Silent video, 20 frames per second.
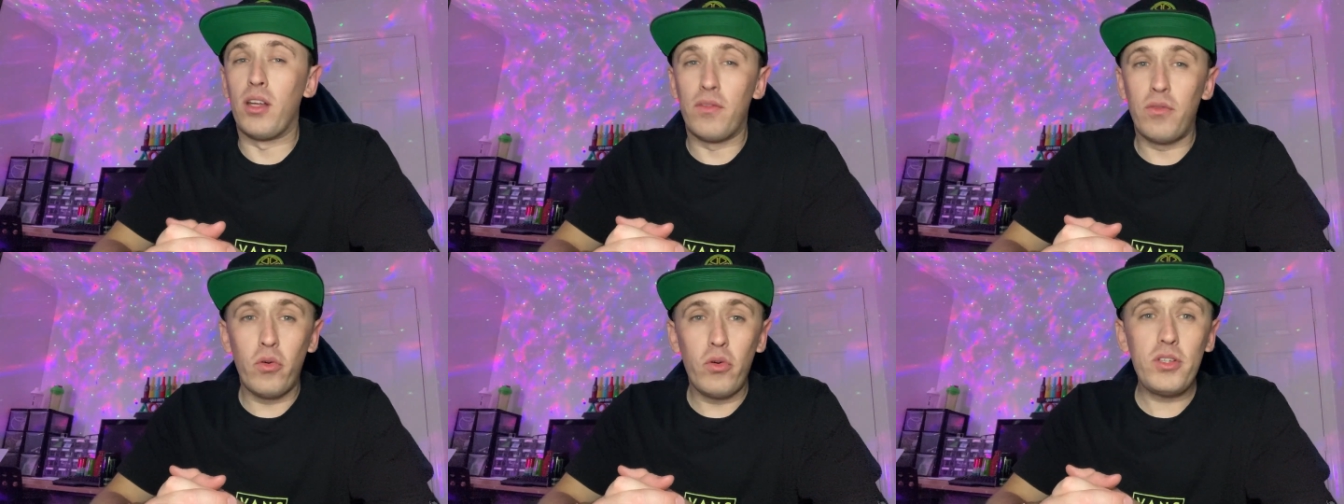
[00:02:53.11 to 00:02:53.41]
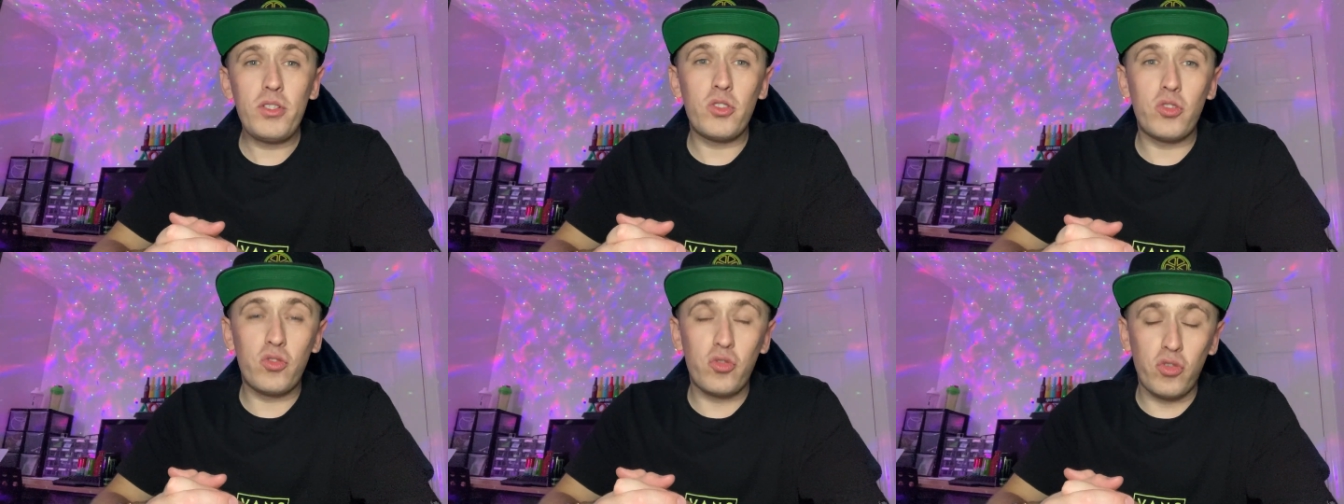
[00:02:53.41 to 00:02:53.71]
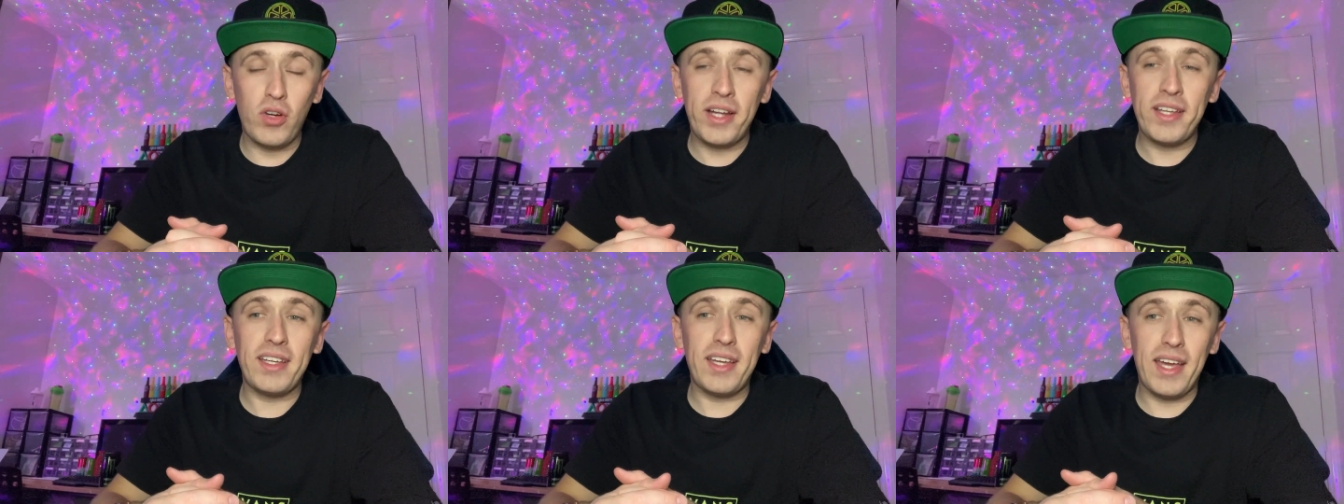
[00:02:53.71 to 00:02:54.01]
I've always
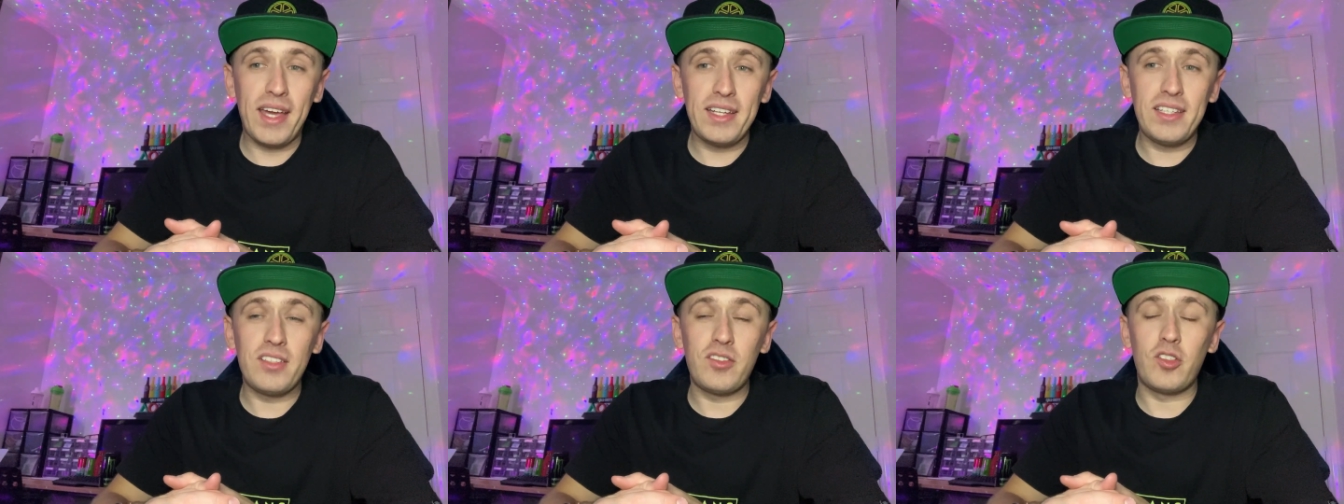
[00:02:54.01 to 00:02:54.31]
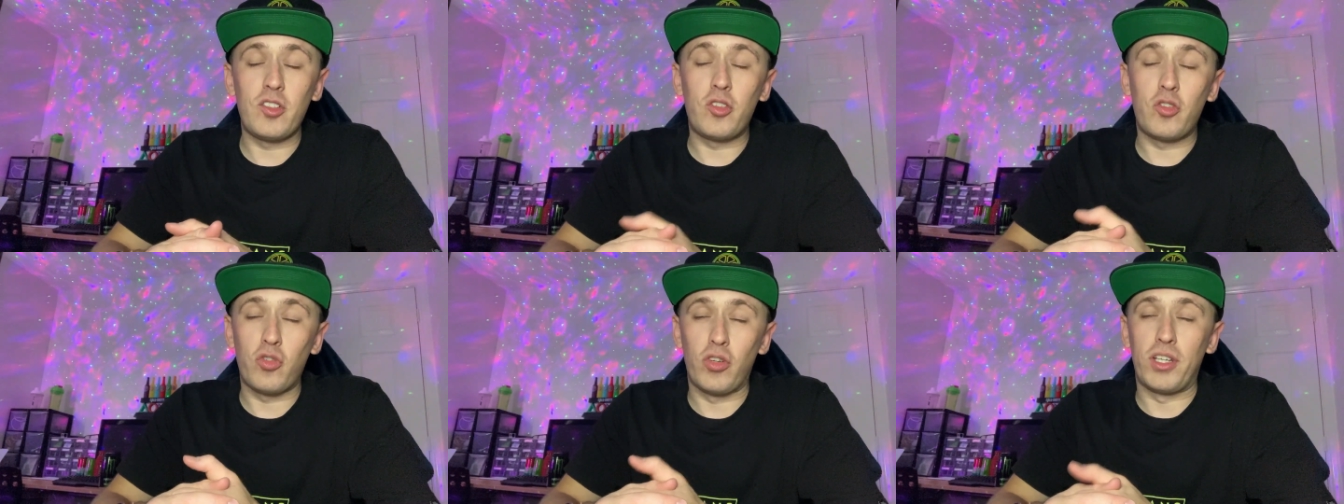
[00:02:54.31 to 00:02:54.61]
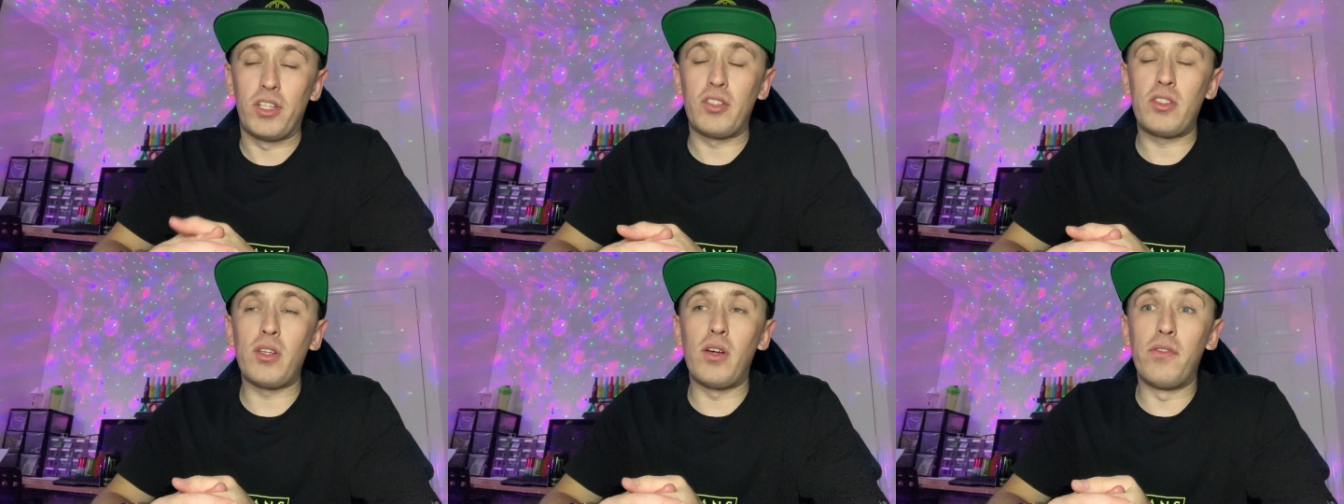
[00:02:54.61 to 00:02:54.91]
drank energy
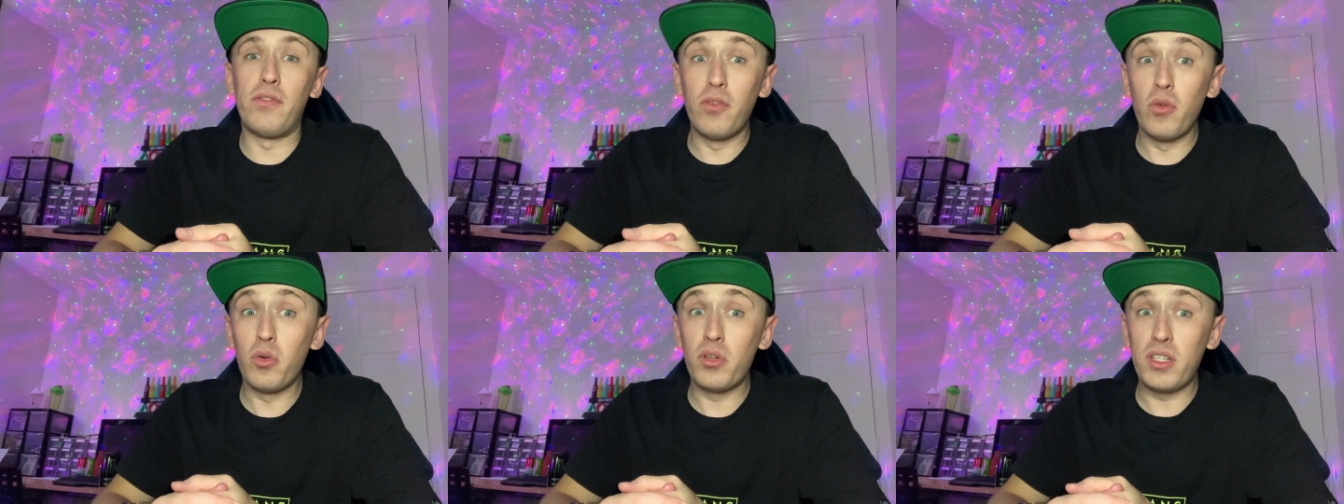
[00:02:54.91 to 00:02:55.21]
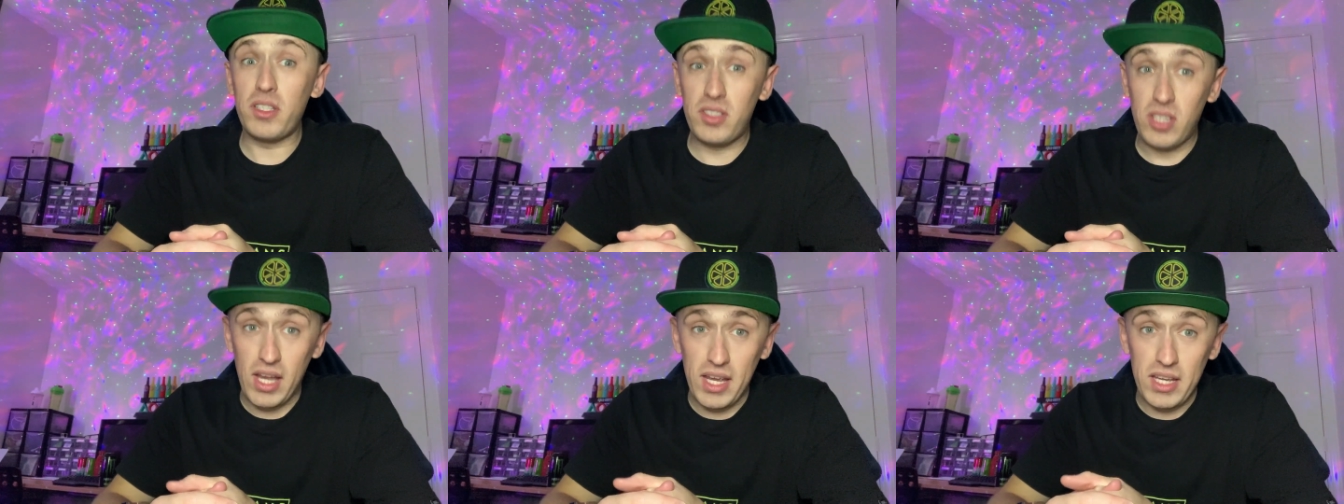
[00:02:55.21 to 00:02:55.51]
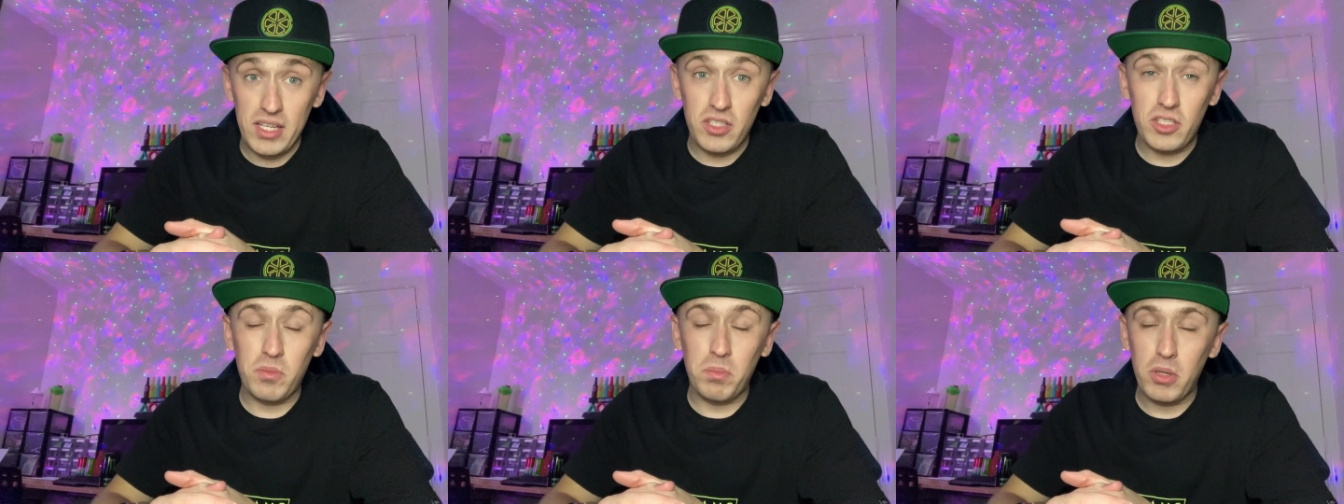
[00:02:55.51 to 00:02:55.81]
drinks for the
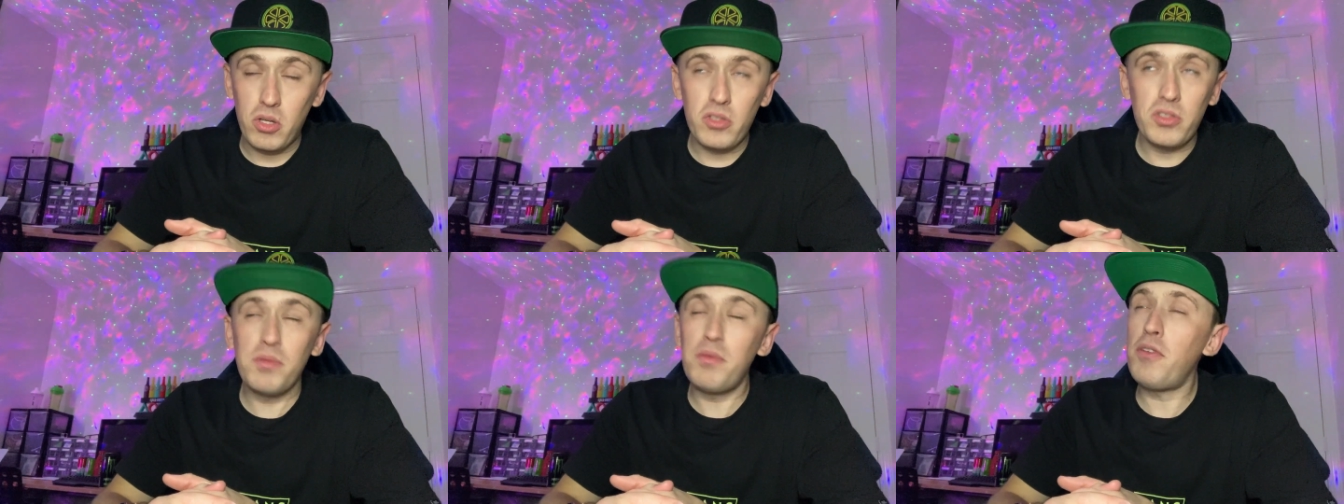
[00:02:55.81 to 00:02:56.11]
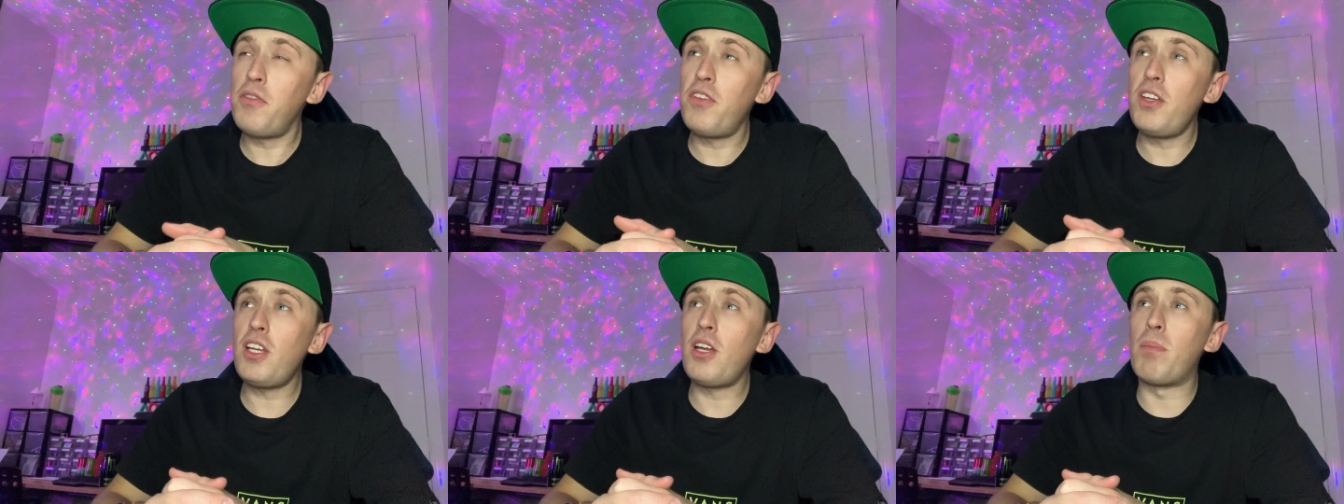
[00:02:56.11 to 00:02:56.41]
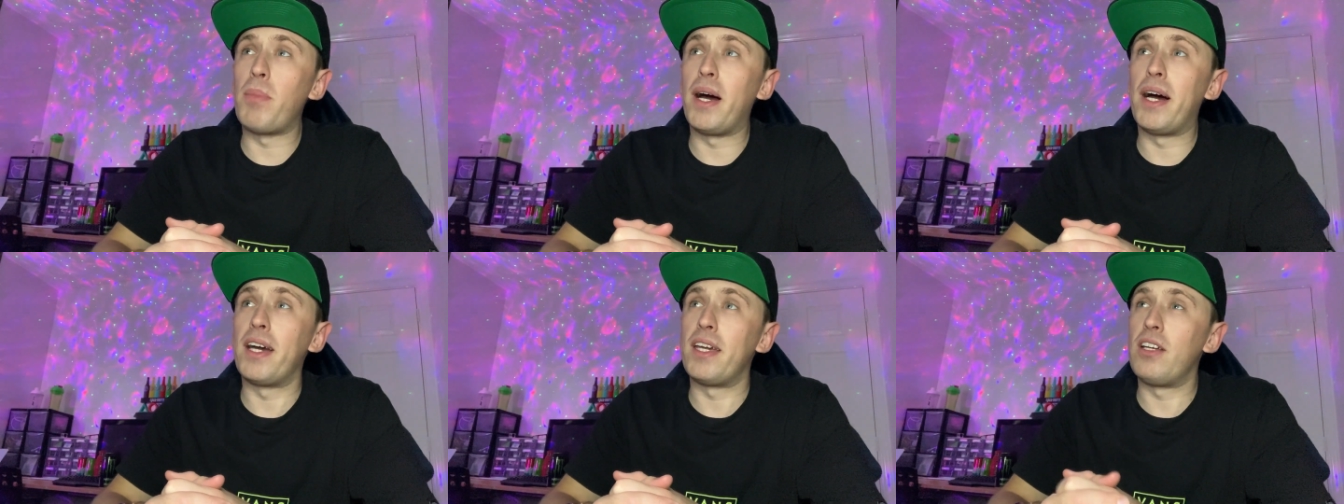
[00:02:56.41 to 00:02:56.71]
taste because if you think
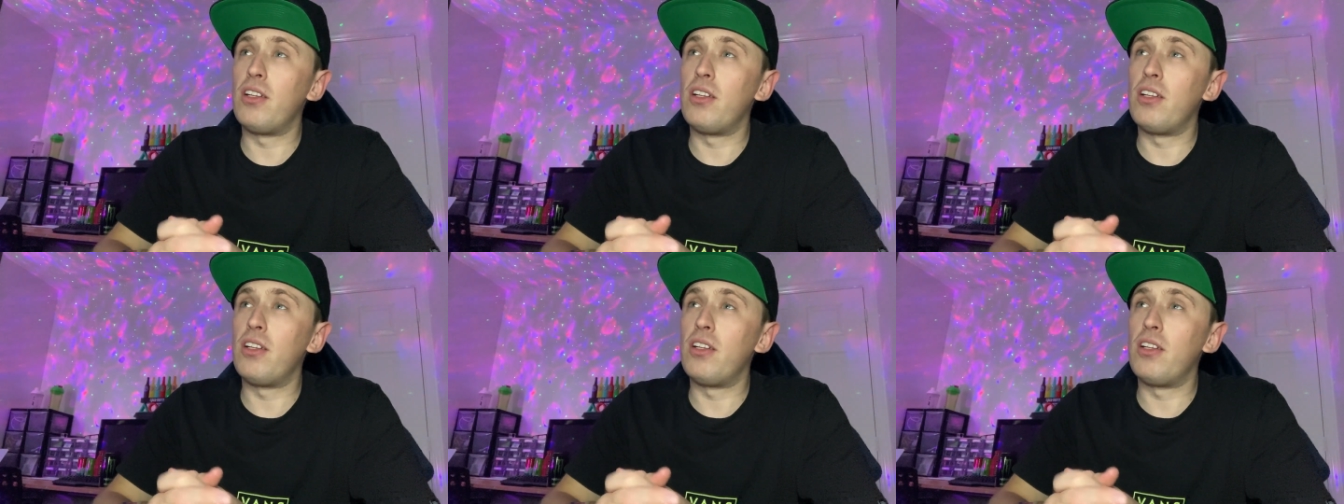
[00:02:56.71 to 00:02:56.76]
about it,